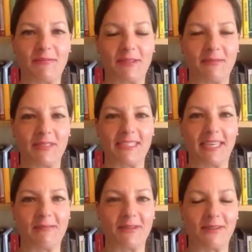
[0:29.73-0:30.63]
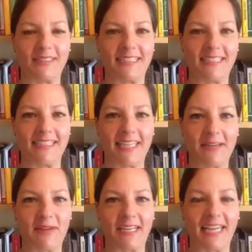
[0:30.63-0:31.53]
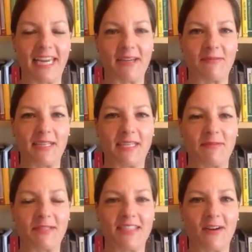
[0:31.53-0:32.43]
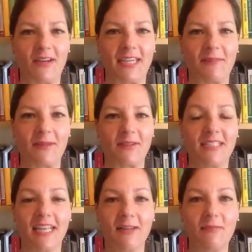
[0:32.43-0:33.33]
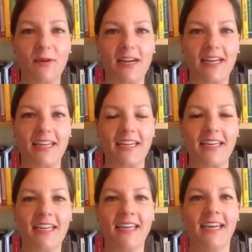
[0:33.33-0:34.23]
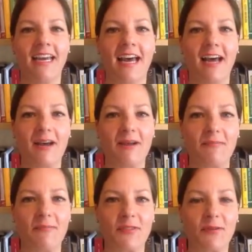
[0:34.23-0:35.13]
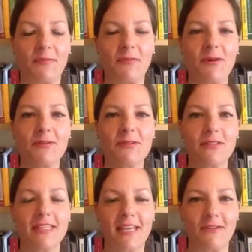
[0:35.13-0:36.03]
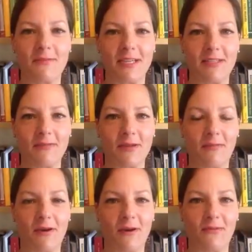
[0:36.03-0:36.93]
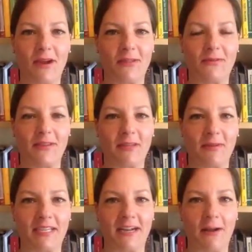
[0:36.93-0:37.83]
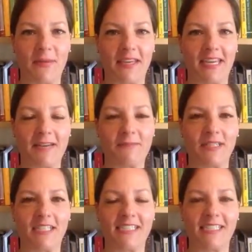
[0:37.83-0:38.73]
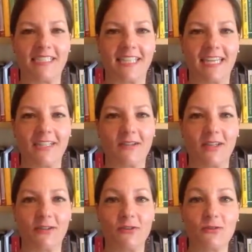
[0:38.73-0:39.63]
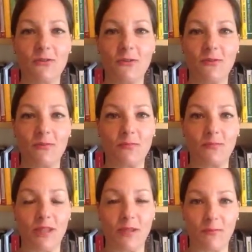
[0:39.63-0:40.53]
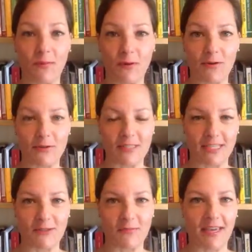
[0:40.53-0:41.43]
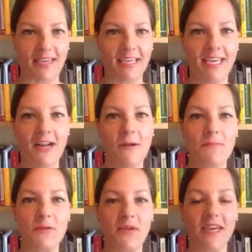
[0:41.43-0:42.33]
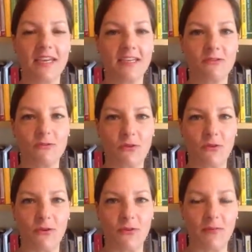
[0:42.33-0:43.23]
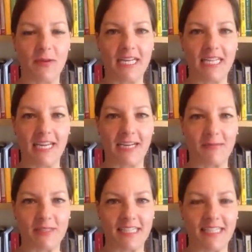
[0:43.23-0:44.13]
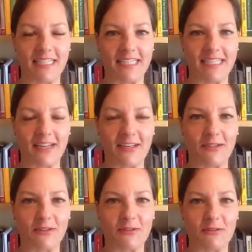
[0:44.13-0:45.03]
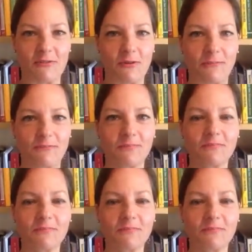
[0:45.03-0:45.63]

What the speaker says: there was a game called the 90-Day Money Game, and he was talking about celebrating the proposals that you make to people rather than the money coming in, because he said you can control the proposals that you make. You can't control the money that comes in. That's not in your control.